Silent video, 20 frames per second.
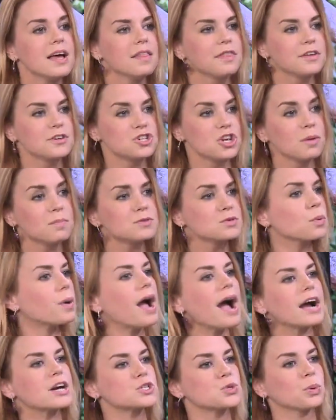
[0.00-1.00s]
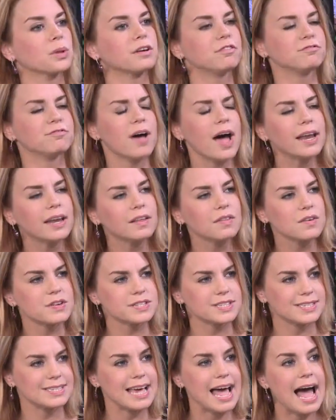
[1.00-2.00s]
The chimps were actually finding the
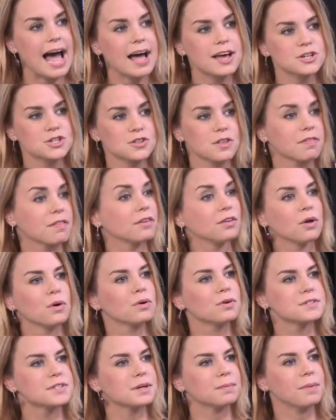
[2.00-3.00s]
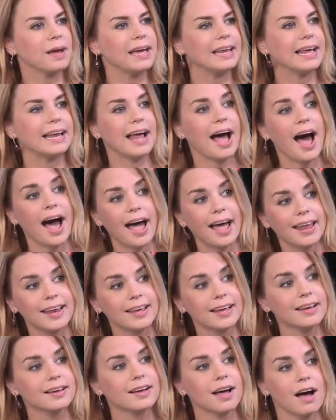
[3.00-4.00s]
stash that the locals had made and
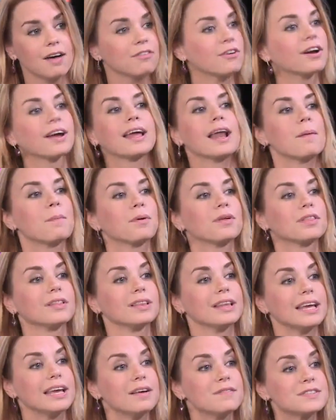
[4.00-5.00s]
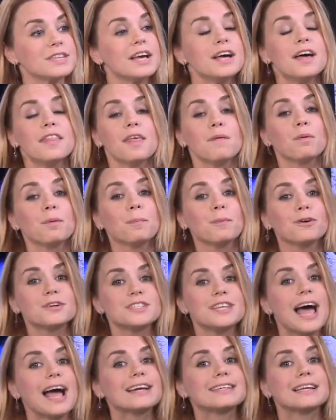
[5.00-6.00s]
hiding it, covering it up with leaves. They were
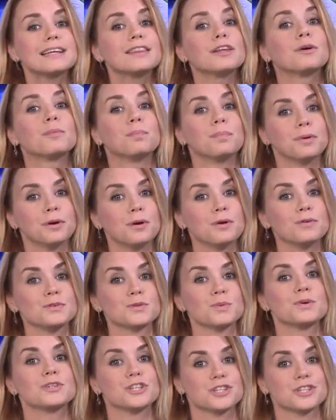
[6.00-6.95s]
protecting their booze, which